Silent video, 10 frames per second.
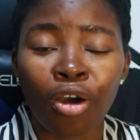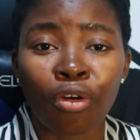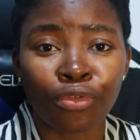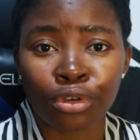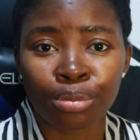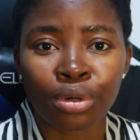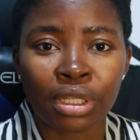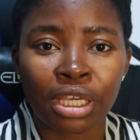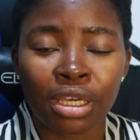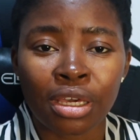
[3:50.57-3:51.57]
of your
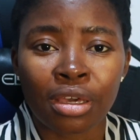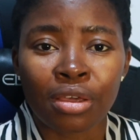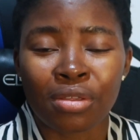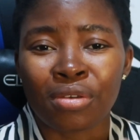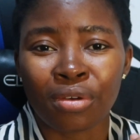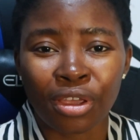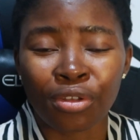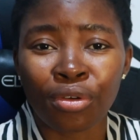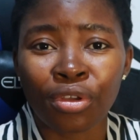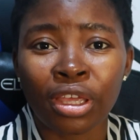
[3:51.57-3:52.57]
body so
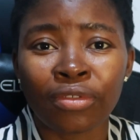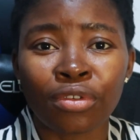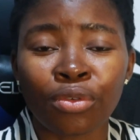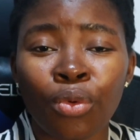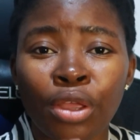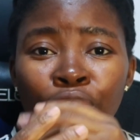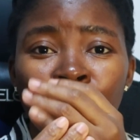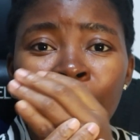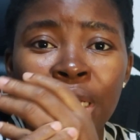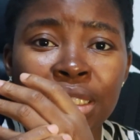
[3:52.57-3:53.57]
you know even when
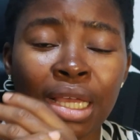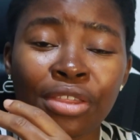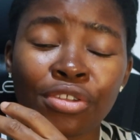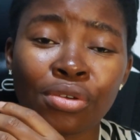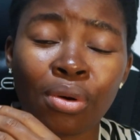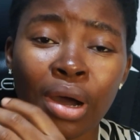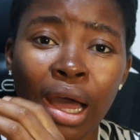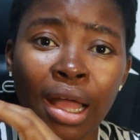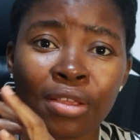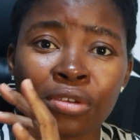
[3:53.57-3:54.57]
you're massaging your
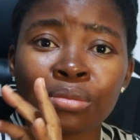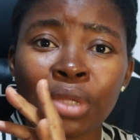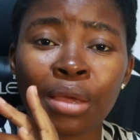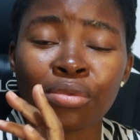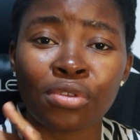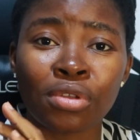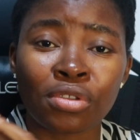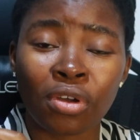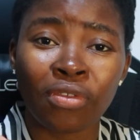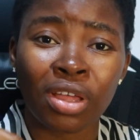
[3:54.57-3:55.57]
hand sometimes you
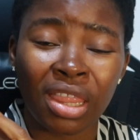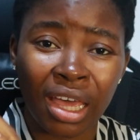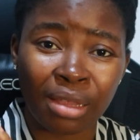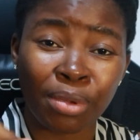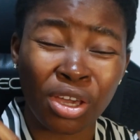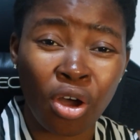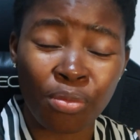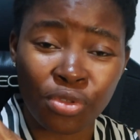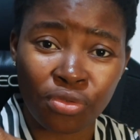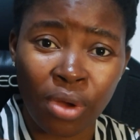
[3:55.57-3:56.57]
discover that it
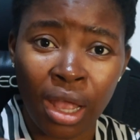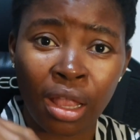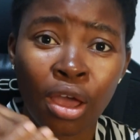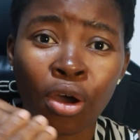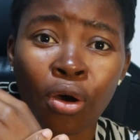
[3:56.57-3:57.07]
becomes red